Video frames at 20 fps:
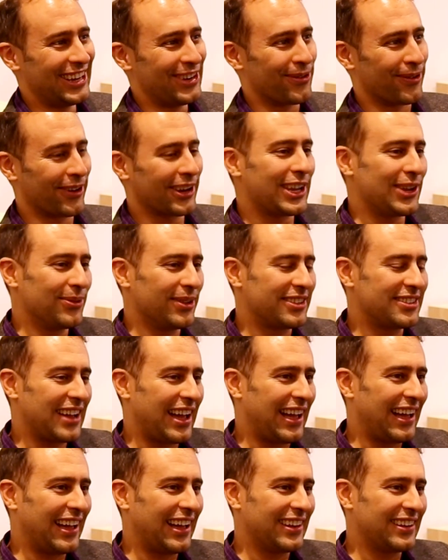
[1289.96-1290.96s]
working with
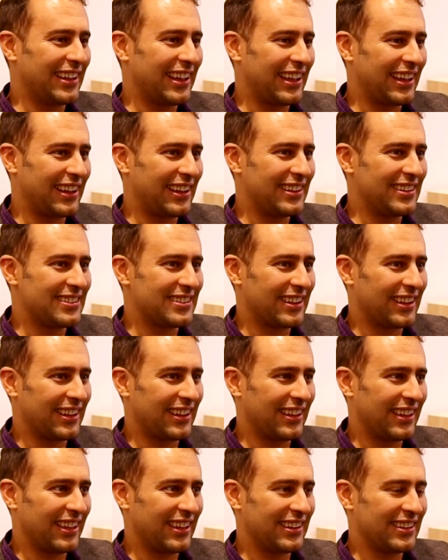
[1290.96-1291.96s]
Todd, and
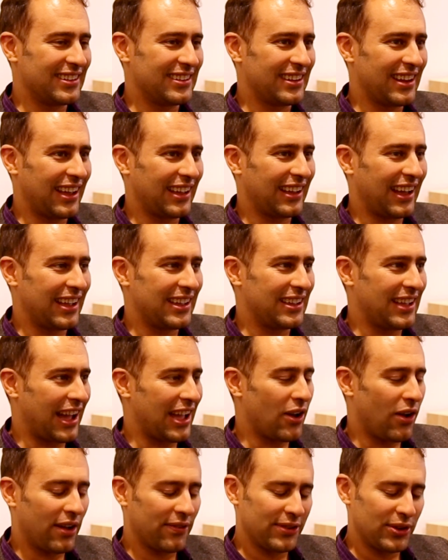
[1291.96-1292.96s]

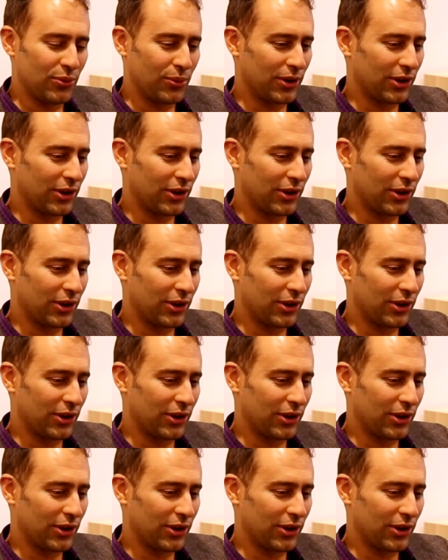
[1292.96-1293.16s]
I often